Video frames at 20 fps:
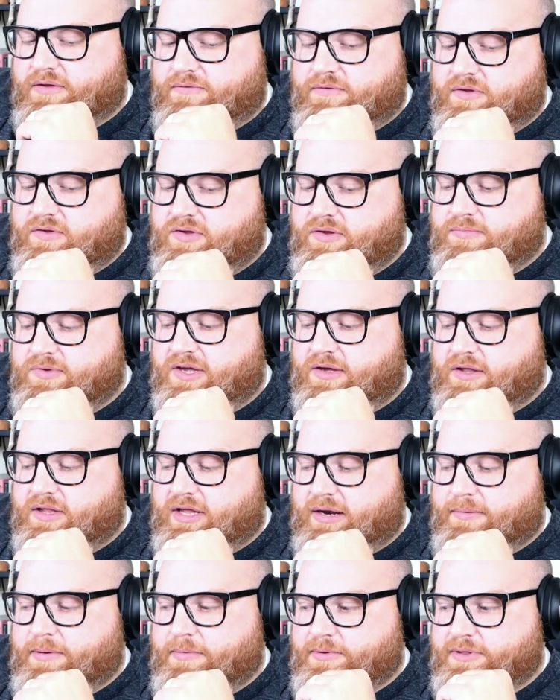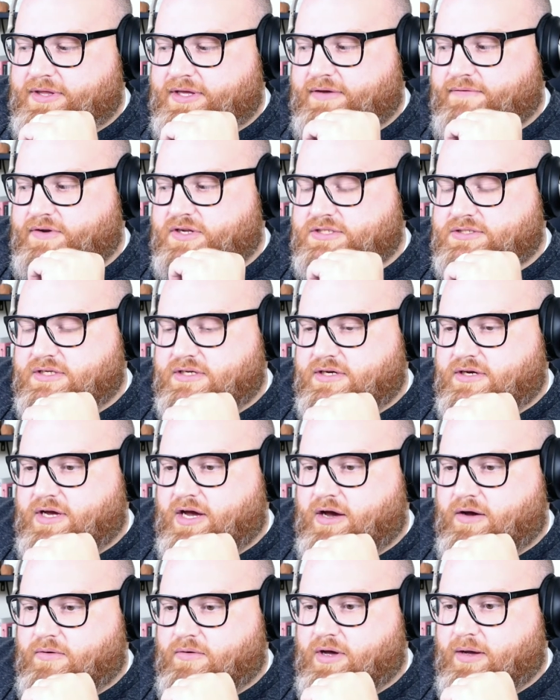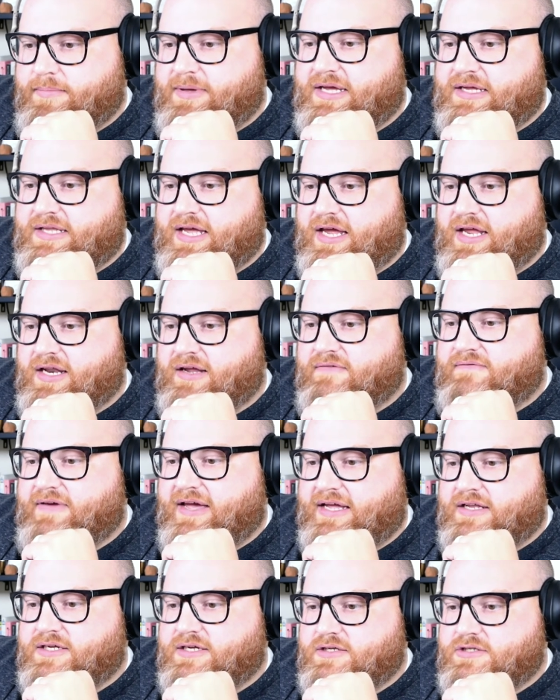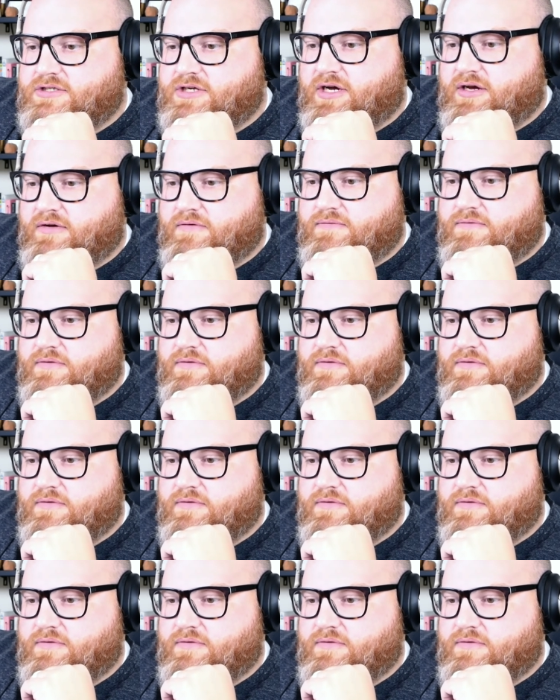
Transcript: as, it seems like a lot of people think of it as how I'm being taken advantage of.